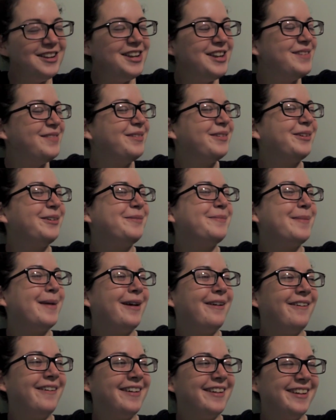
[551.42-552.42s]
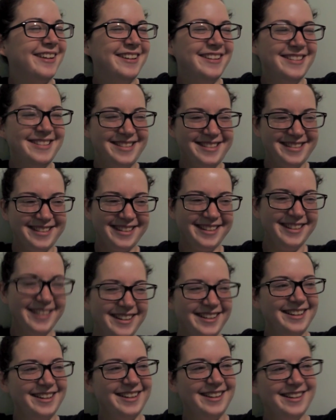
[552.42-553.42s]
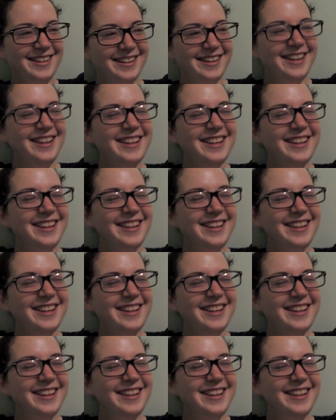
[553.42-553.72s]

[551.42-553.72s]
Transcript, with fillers: knew we were Americans. Yeah.